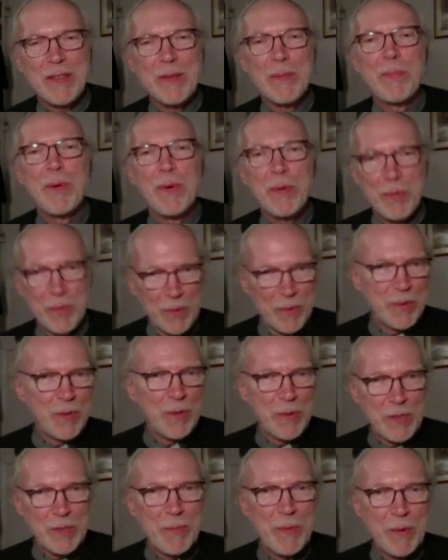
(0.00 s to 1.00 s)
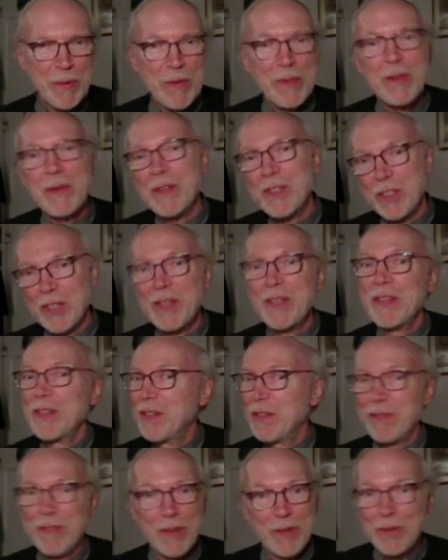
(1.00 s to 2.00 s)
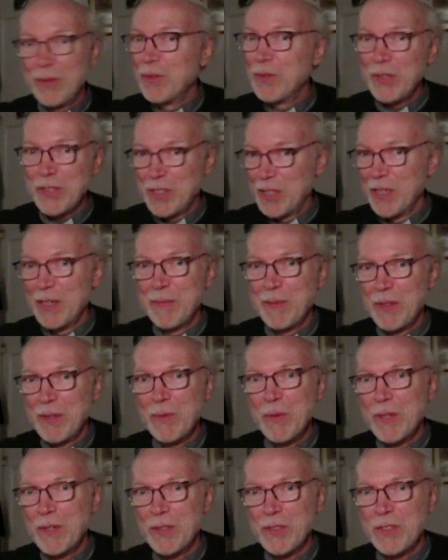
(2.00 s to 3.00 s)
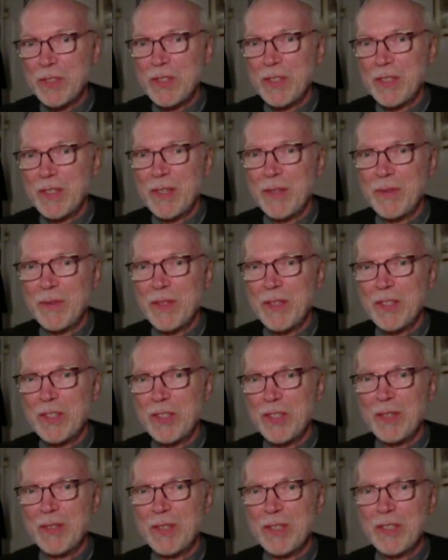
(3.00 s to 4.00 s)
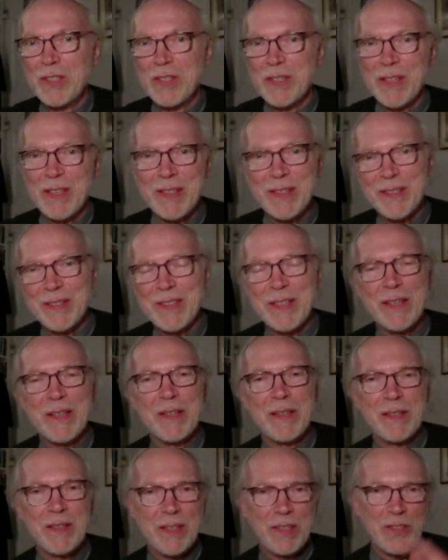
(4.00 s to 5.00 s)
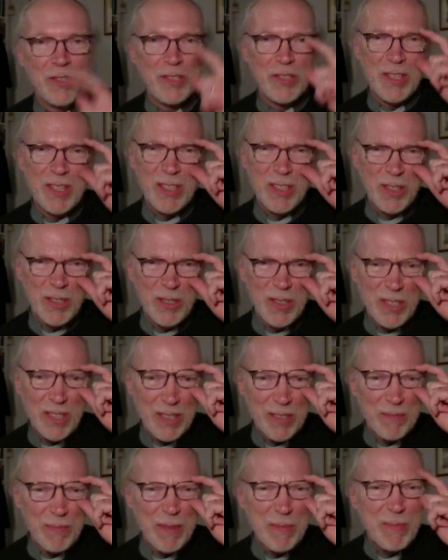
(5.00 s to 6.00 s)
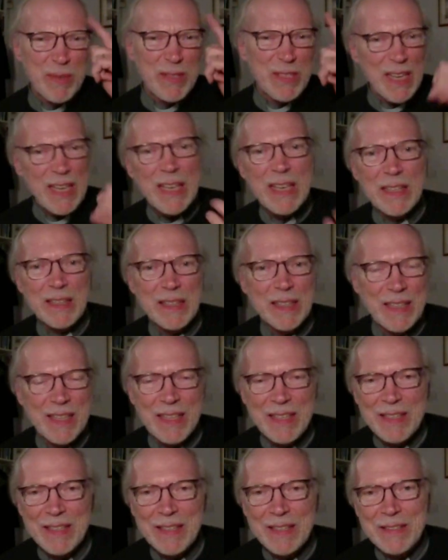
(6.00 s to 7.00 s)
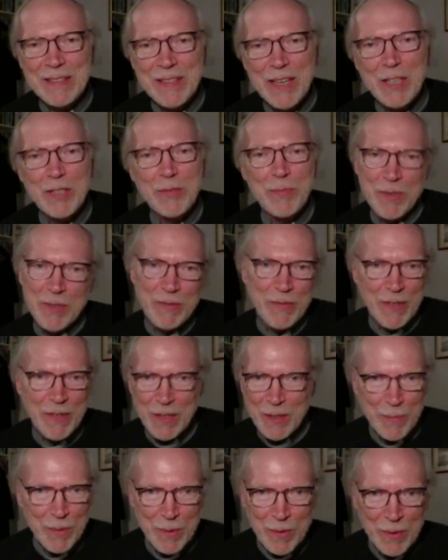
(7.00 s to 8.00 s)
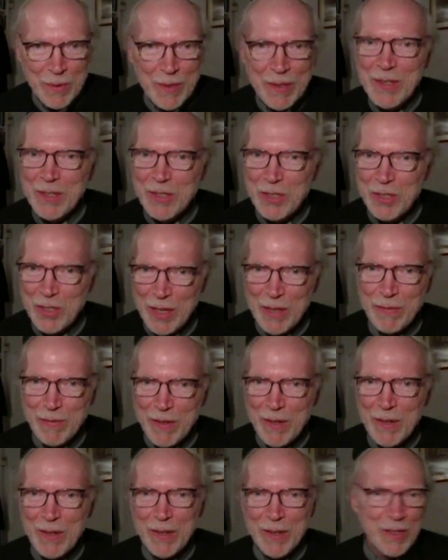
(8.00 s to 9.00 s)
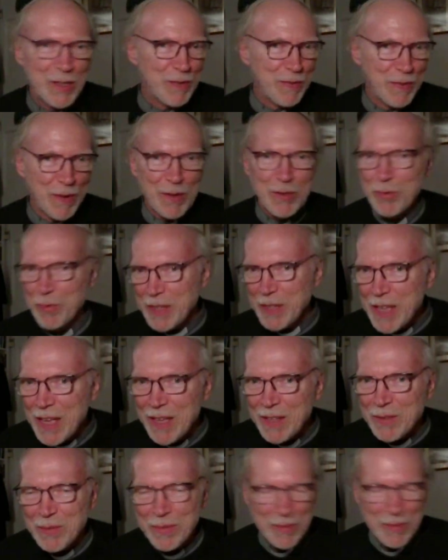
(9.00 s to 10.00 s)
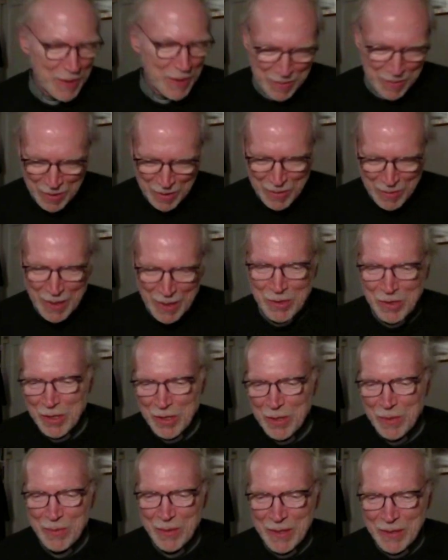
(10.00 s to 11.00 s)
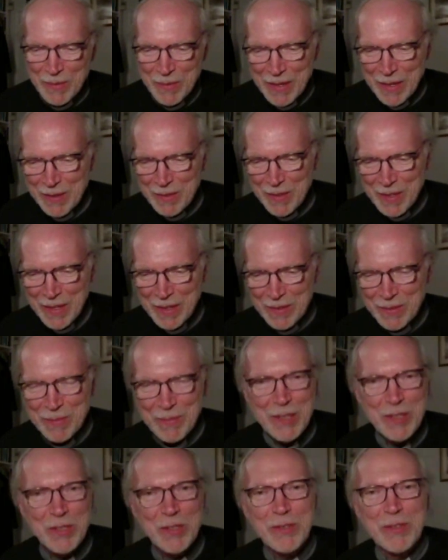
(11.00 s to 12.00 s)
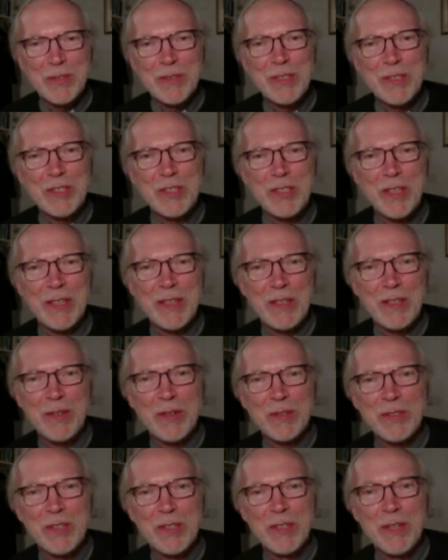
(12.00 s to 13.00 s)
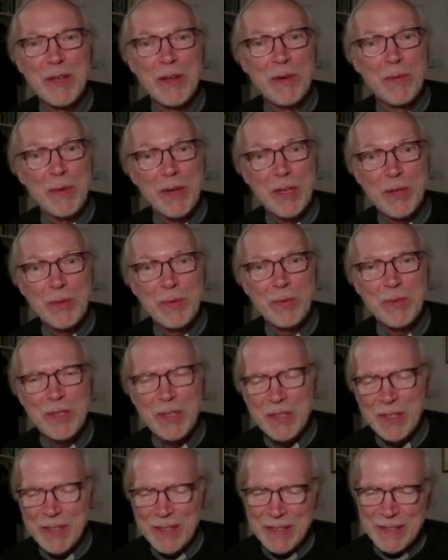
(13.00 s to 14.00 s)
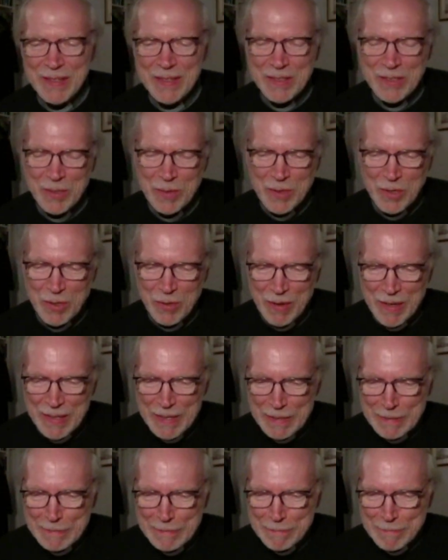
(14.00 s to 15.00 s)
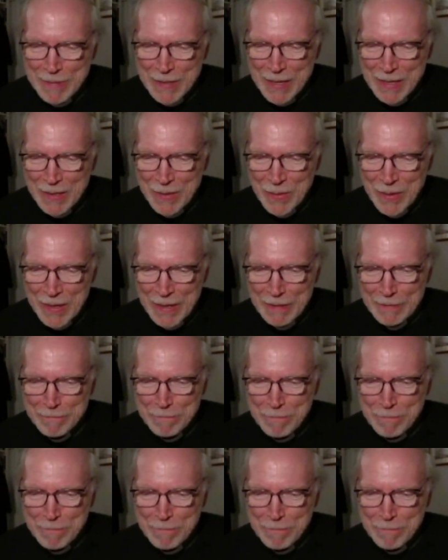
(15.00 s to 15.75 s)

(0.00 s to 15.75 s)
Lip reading: the poor will always be with you is you've got all the time in the world to deal with this, Judas. And interestingly, Judas hasn't been particularly desperate to feed the poor so far, as far as we know. Who knows? We don't. It's certainly not recorded to his credit anywhere.